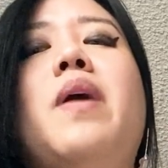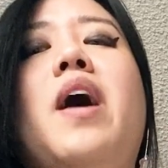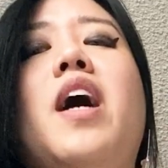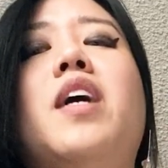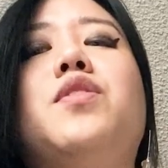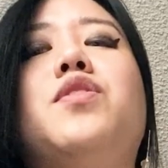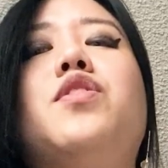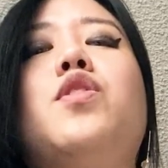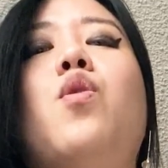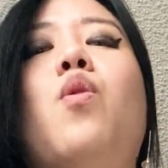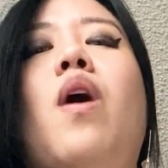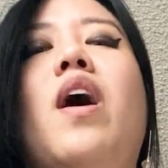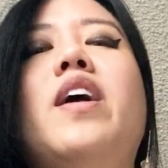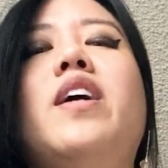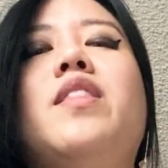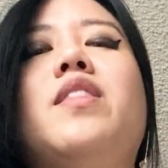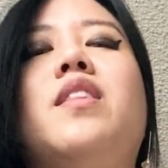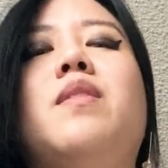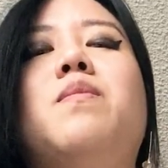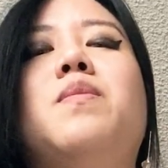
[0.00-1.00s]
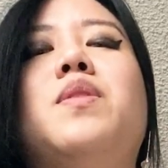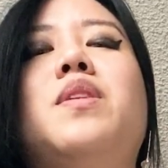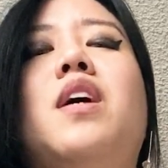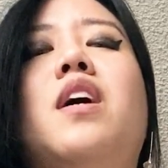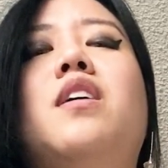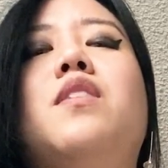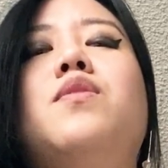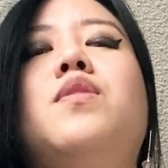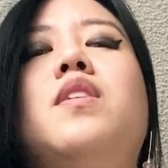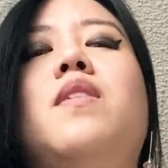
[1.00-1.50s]
has to quiet
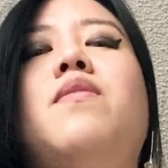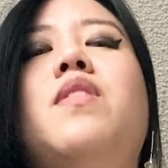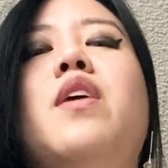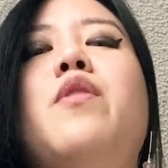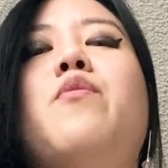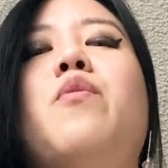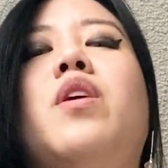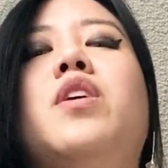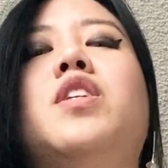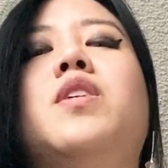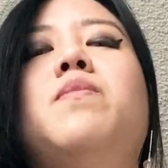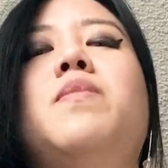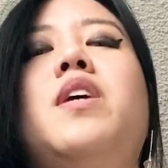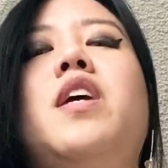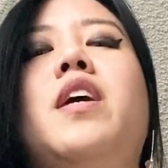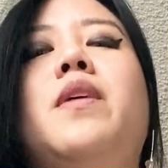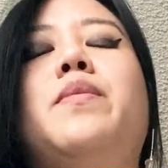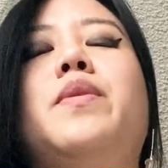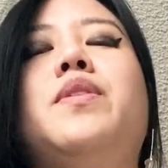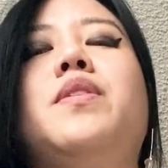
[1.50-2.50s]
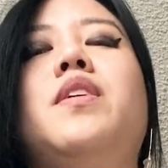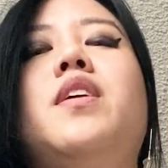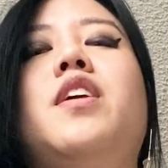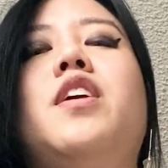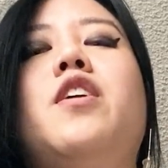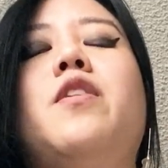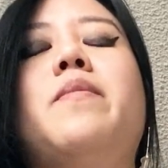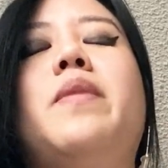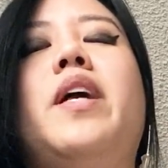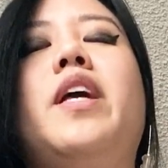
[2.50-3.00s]
themselves if they want to be able to
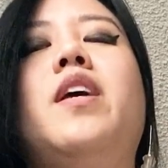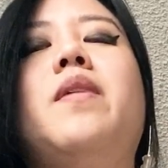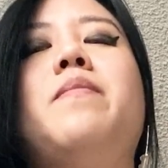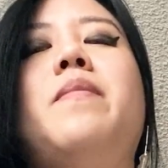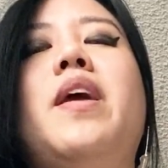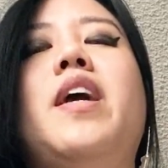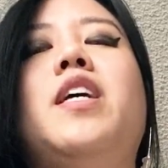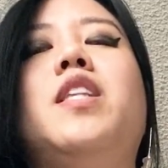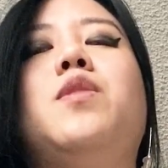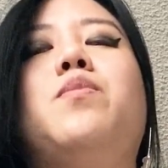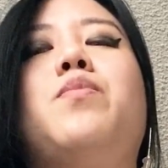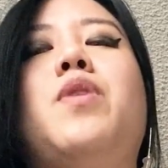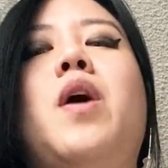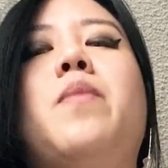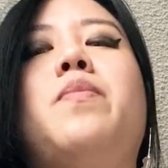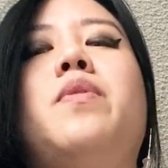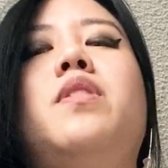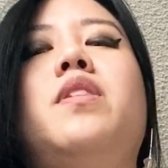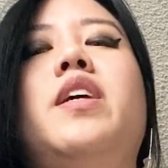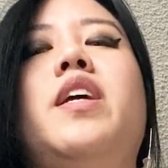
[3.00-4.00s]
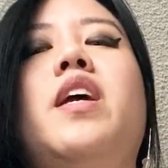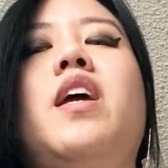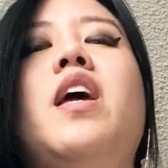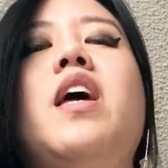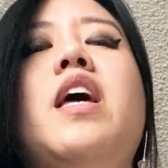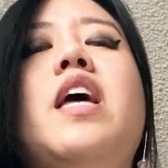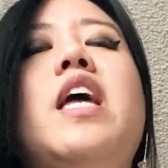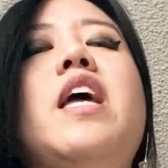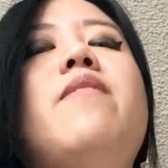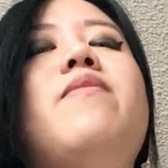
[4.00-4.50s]
hear my commands properly,
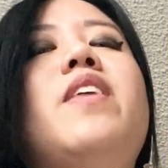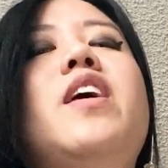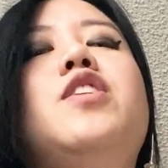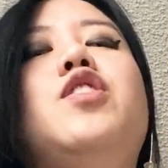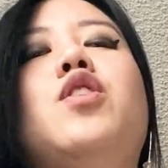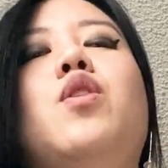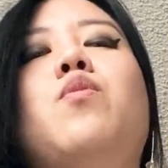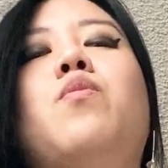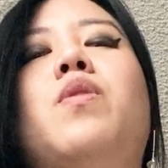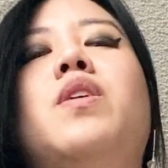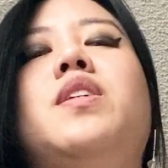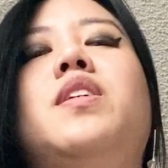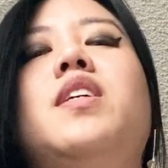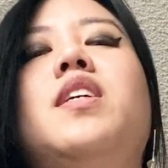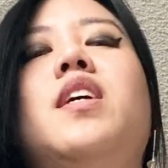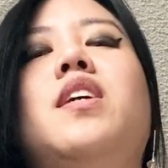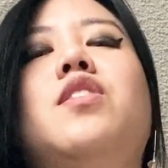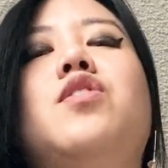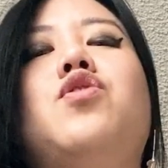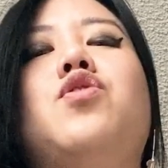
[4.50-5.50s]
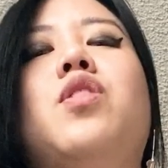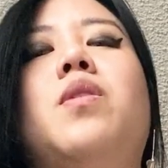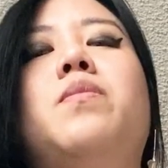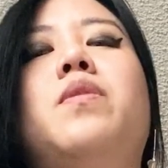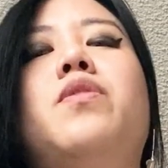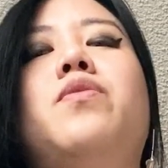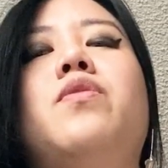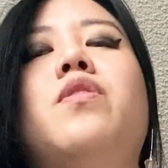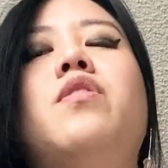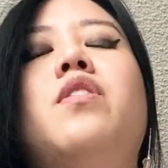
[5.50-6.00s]
if they don't want to get in
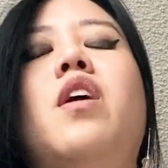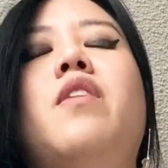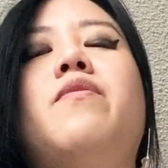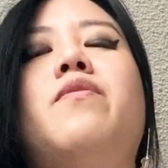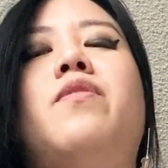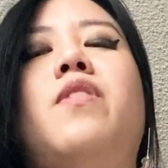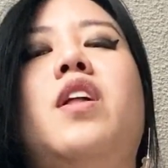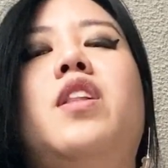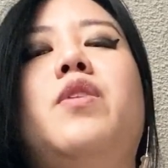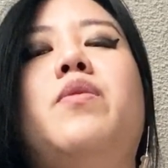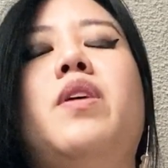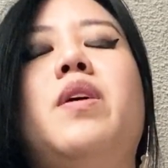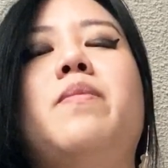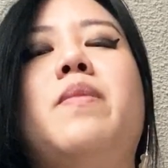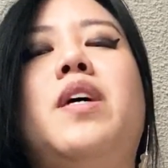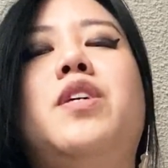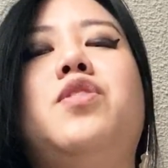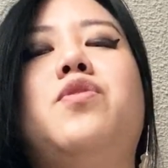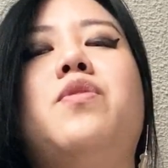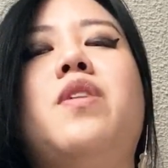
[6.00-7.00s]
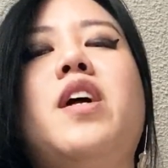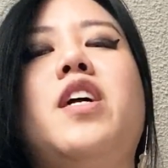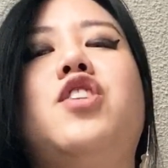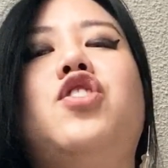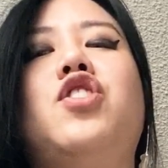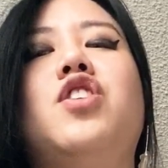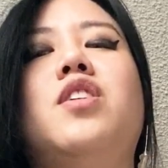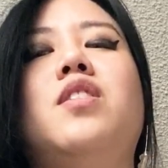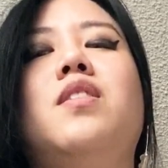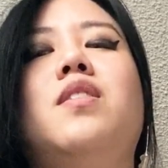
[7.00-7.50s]
trouble for not following my
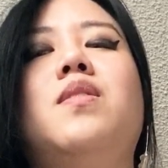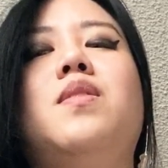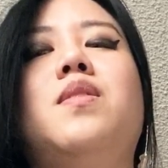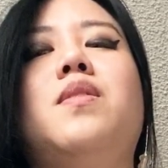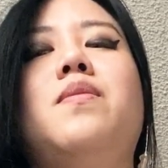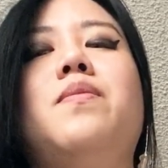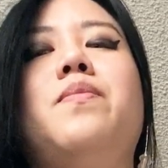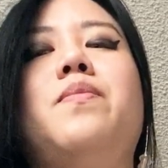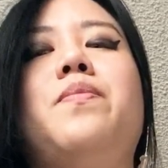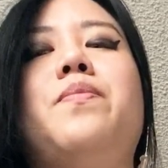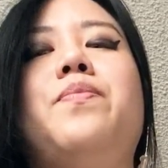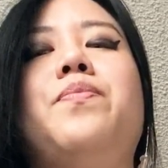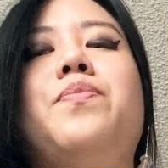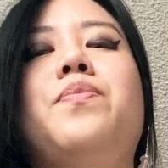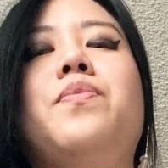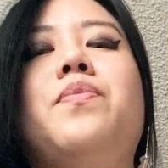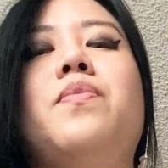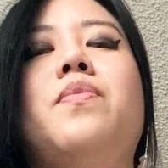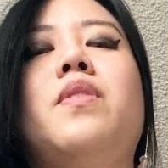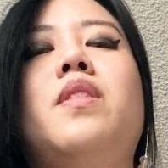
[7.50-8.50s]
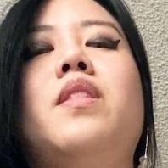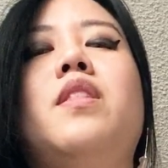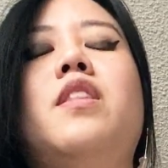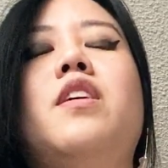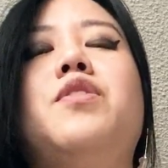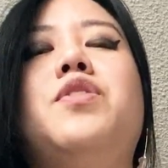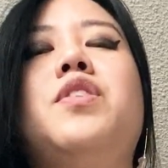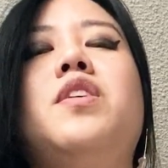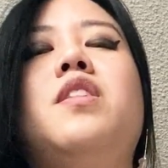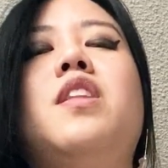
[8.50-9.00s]
directions.
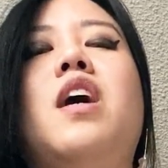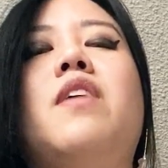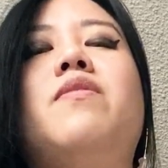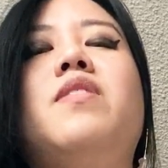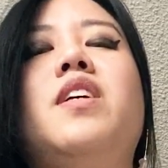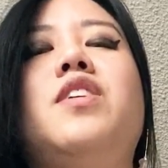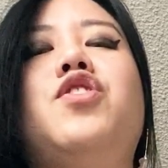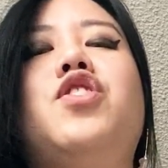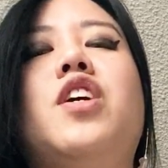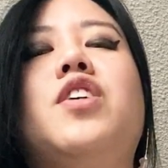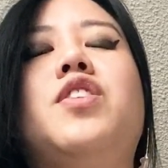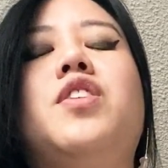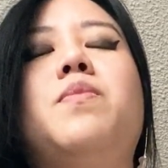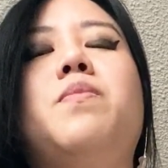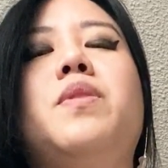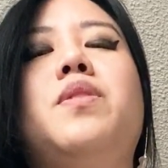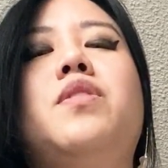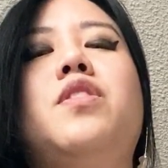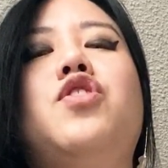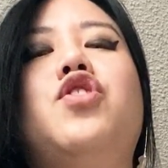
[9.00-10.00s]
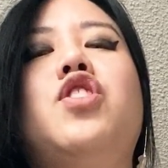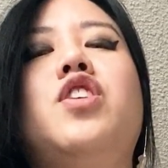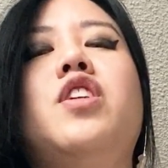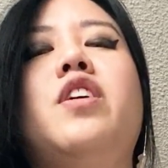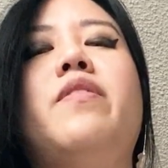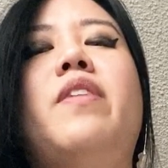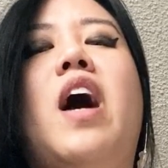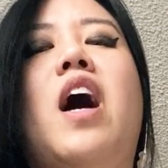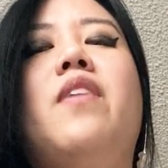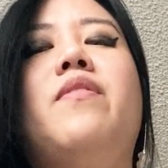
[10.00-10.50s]
There's a lovely juxtaposition
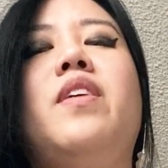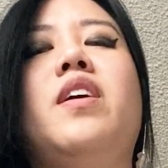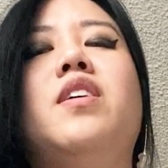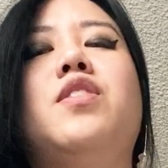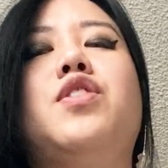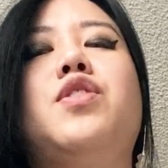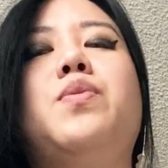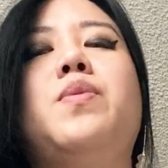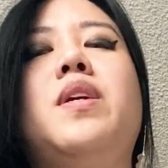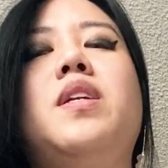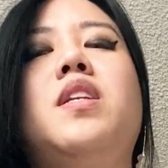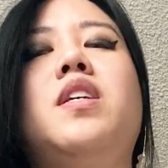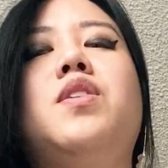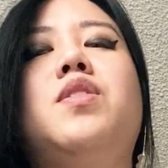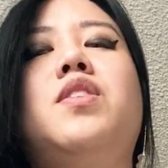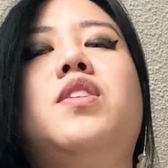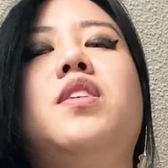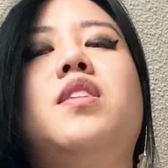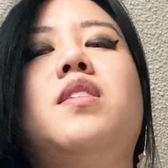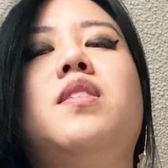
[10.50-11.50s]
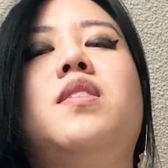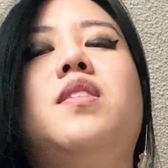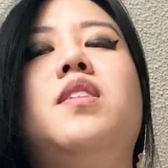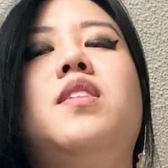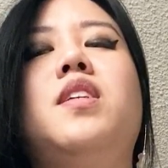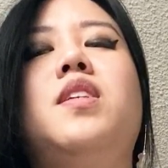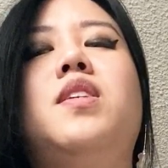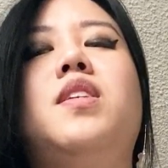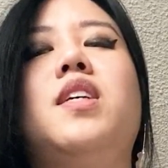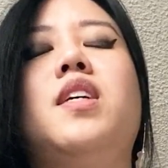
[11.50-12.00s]
of having a sweetness to the
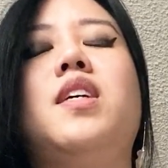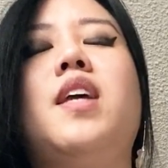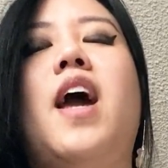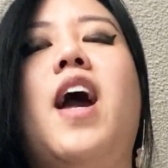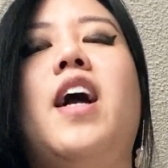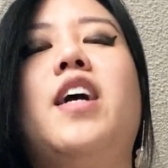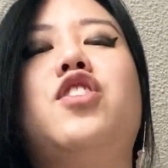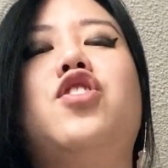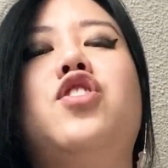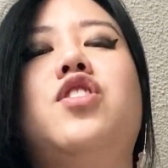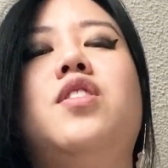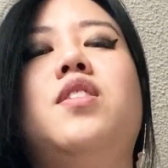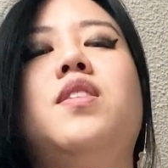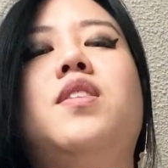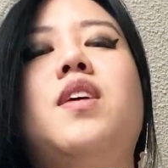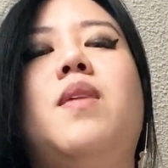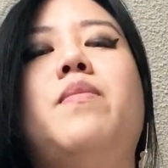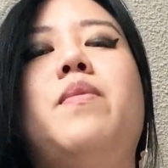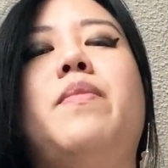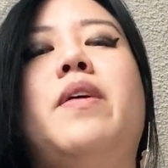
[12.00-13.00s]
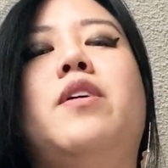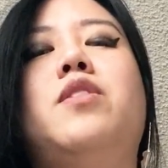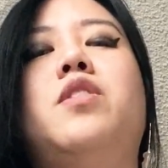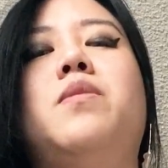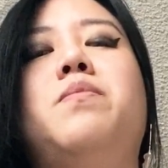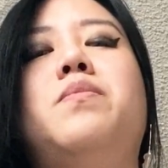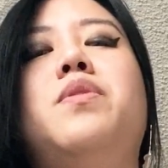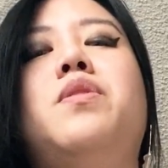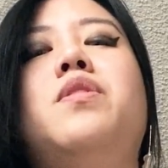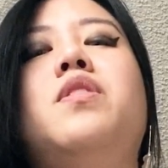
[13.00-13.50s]
sadistic actions I'm about to
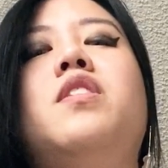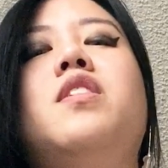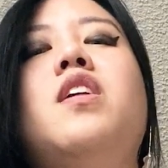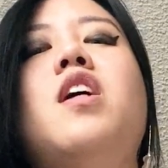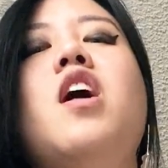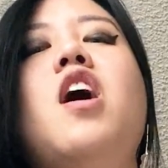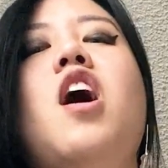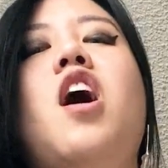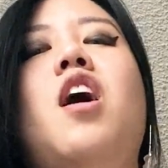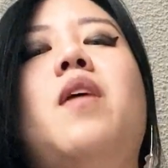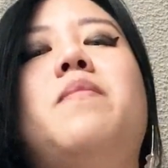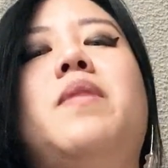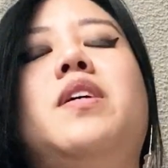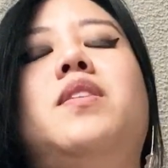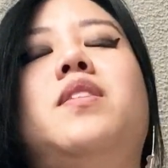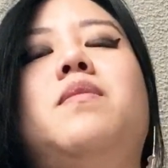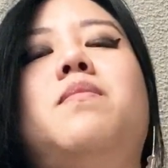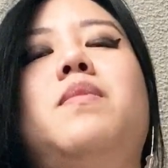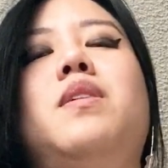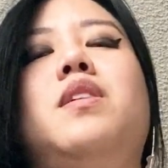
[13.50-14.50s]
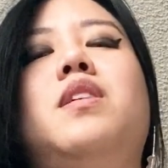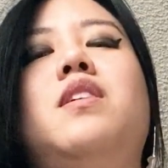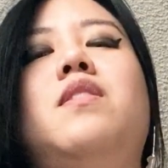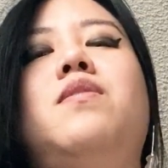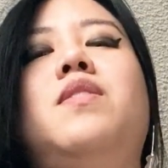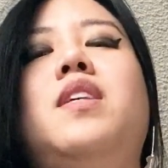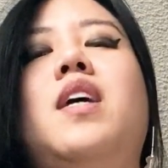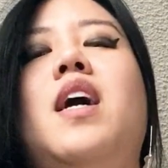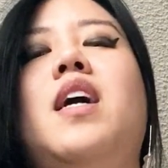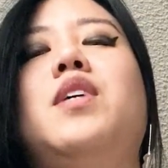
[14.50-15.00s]
pull on my
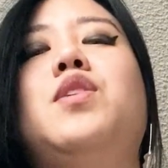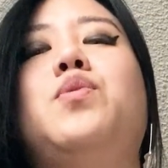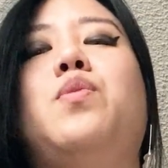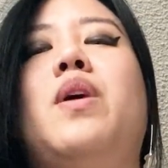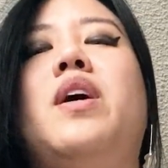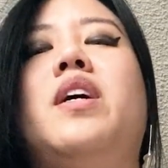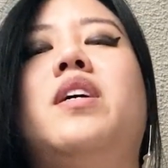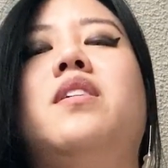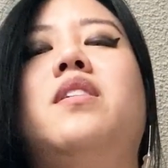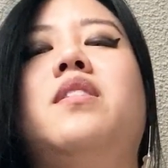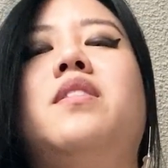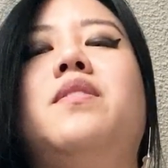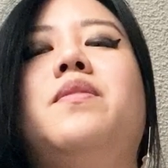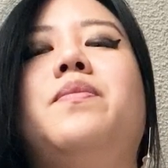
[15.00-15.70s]
submissives as well.